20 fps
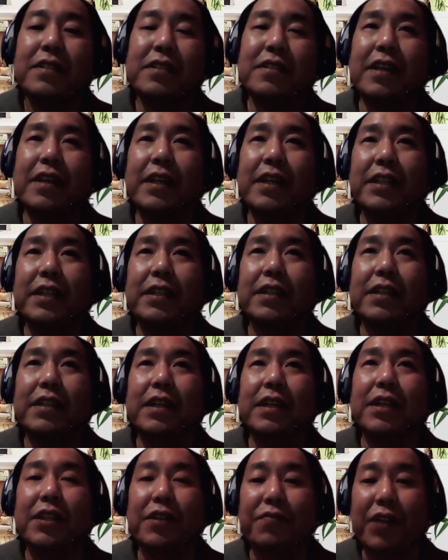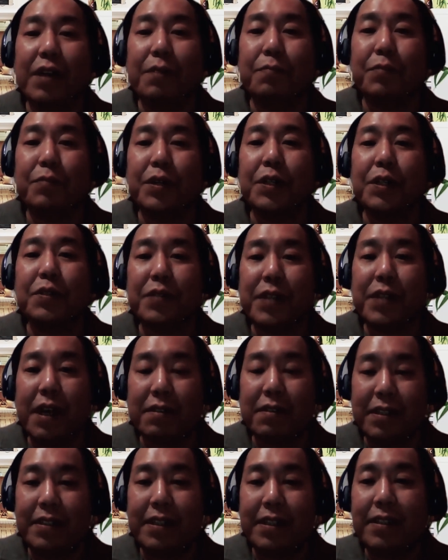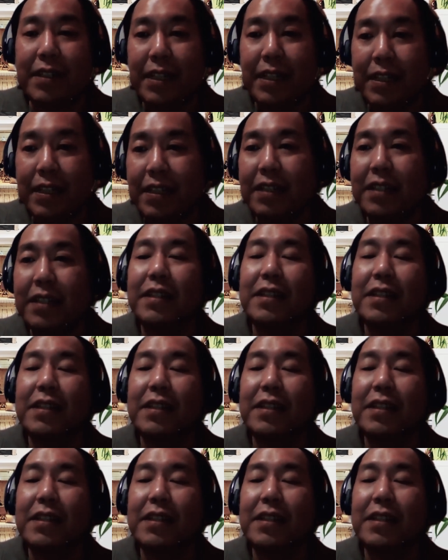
Started November 2018.